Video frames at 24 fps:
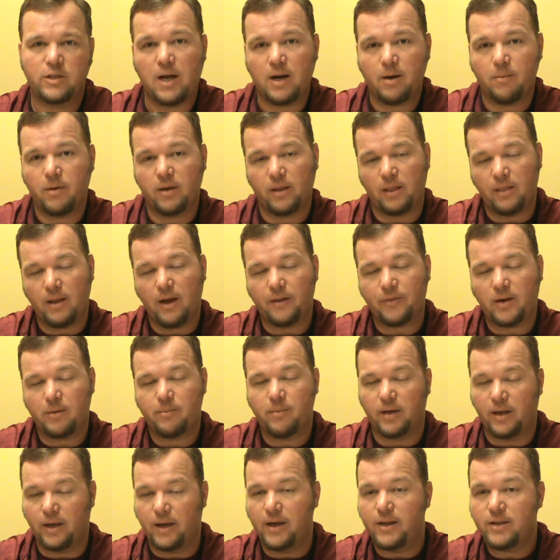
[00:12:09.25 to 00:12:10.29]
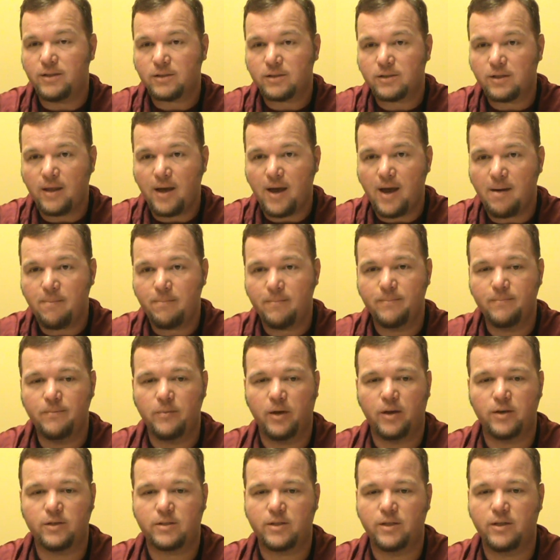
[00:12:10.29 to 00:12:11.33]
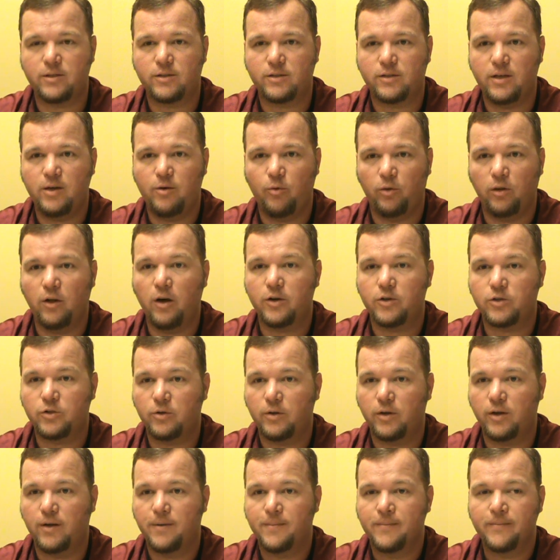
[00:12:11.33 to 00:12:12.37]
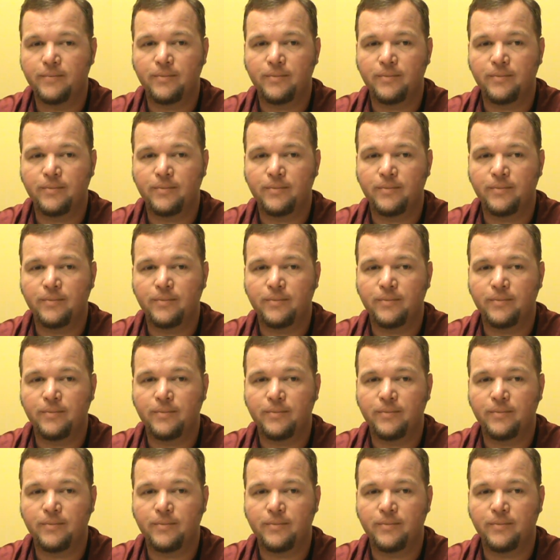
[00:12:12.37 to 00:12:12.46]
Not that I'm against that, because Tennessee with luxury